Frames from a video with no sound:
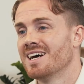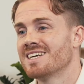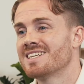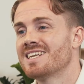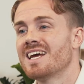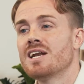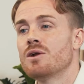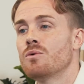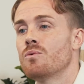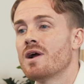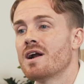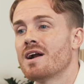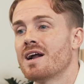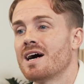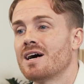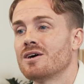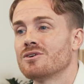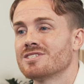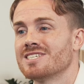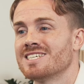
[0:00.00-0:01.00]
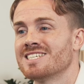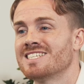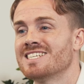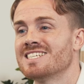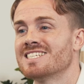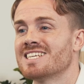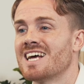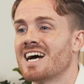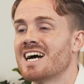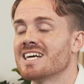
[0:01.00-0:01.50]
A data warehouse is
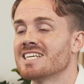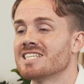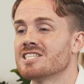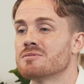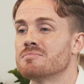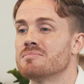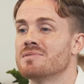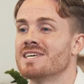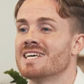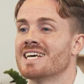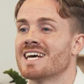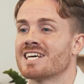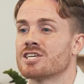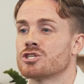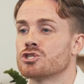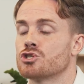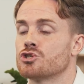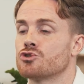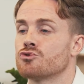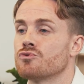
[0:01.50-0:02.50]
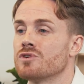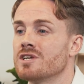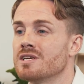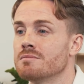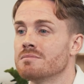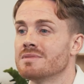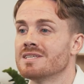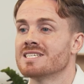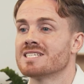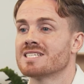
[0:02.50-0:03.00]
designed to be
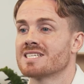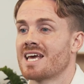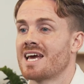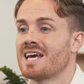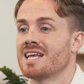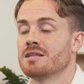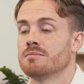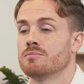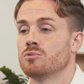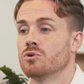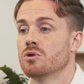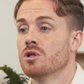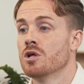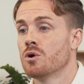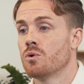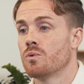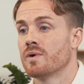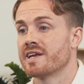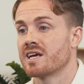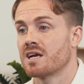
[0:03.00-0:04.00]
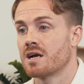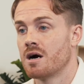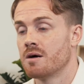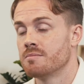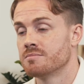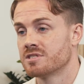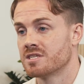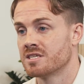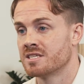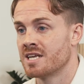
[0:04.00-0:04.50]
extremely scalable when it
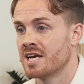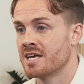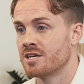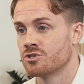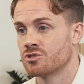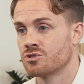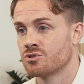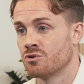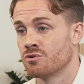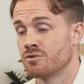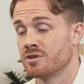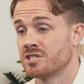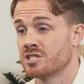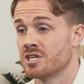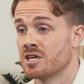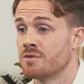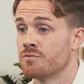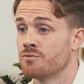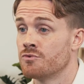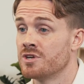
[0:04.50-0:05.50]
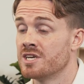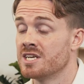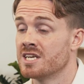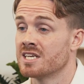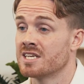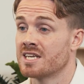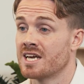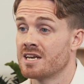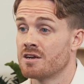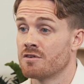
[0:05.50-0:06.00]
comes to data storage and
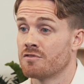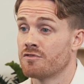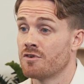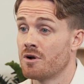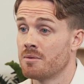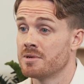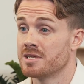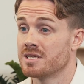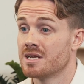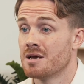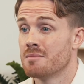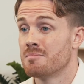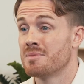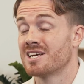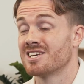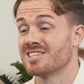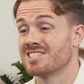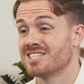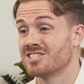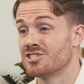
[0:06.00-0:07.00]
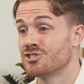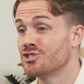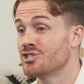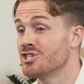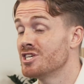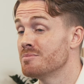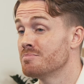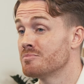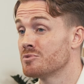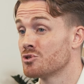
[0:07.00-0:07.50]
reading data from it because it's
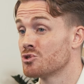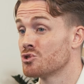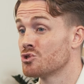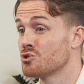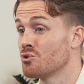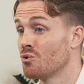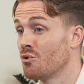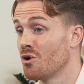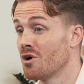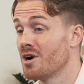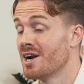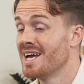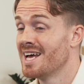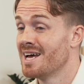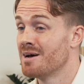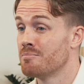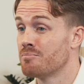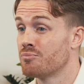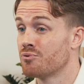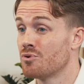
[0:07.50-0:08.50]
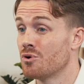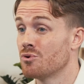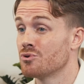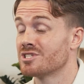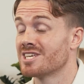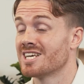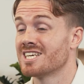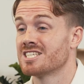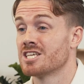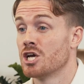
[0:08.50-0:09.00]
cheap to store and
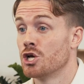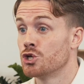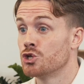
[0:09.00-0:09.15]
process